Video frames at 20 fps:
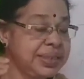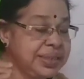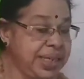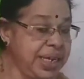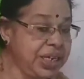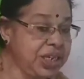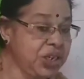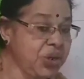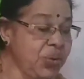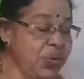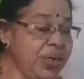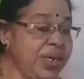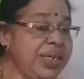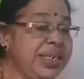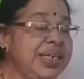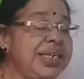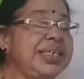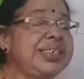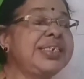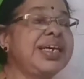
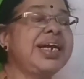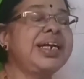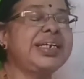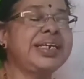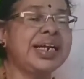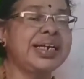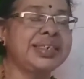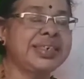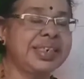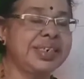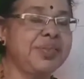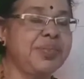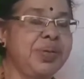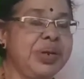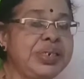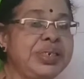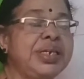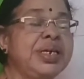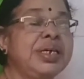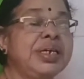securities and treasury
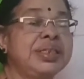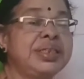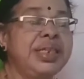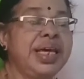bills,